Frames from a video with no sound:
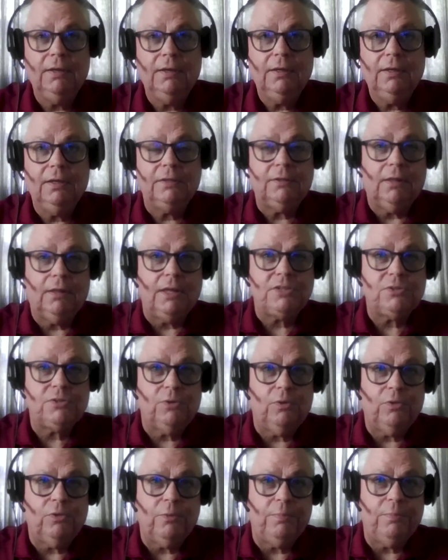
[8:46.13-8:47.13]
until I
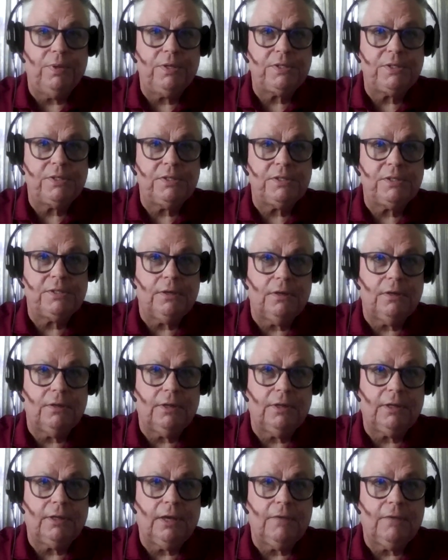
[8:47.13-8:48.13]
sold the business there in Lake
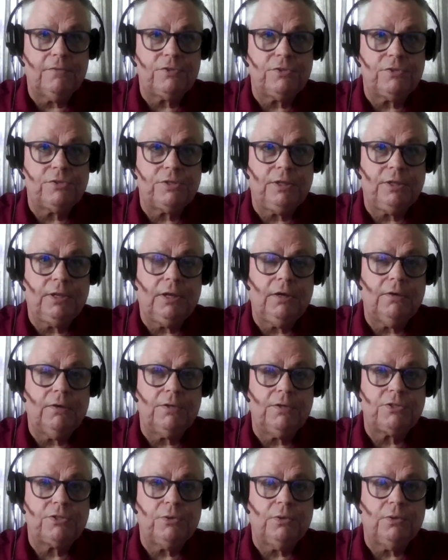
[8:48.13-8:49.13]
Havasu City,
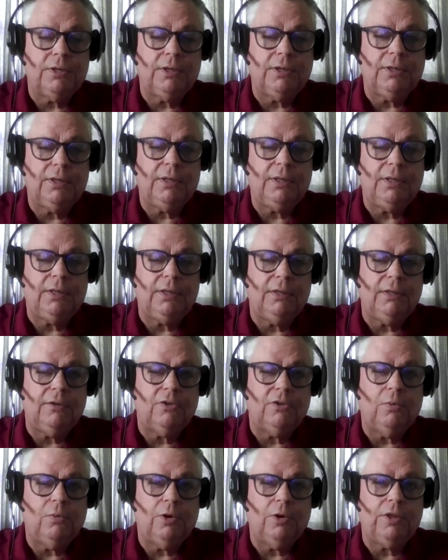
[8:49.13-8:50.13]
Arizona in
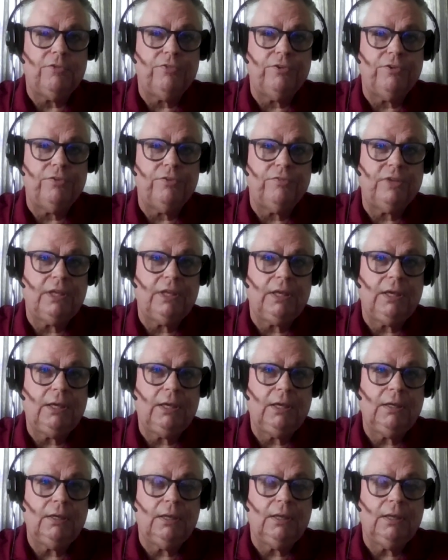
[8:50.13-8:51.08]
2015.